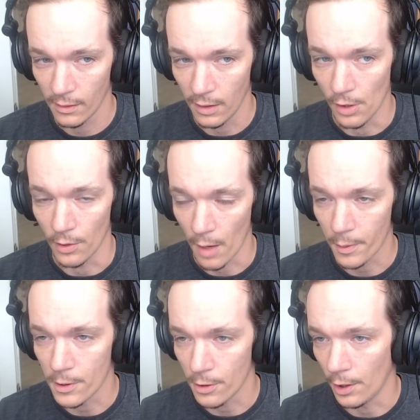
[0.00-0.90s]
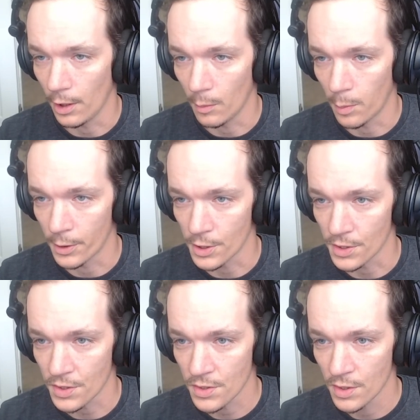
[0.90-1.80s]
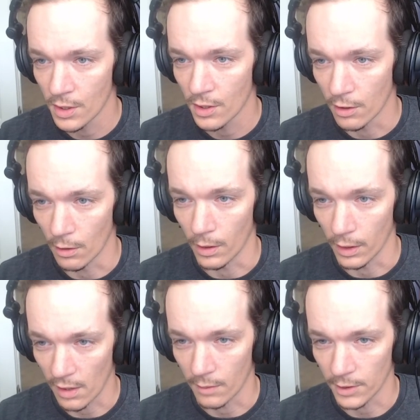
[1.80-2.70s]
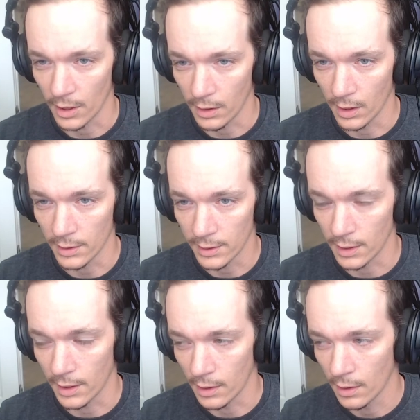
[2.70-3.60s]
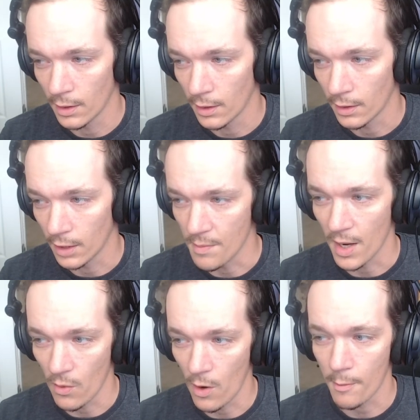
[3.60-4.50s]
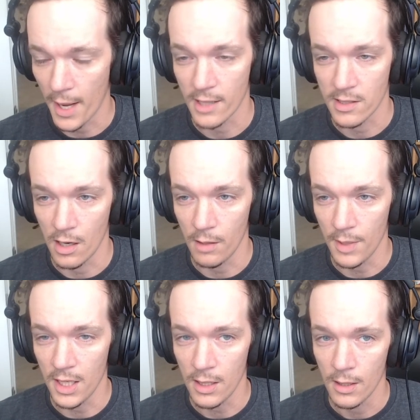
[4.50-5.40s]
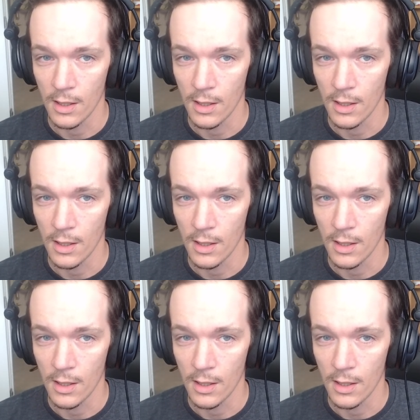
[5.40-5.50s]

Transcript: you know, an opportunity to purchase during times like this that they might want to pass on to me.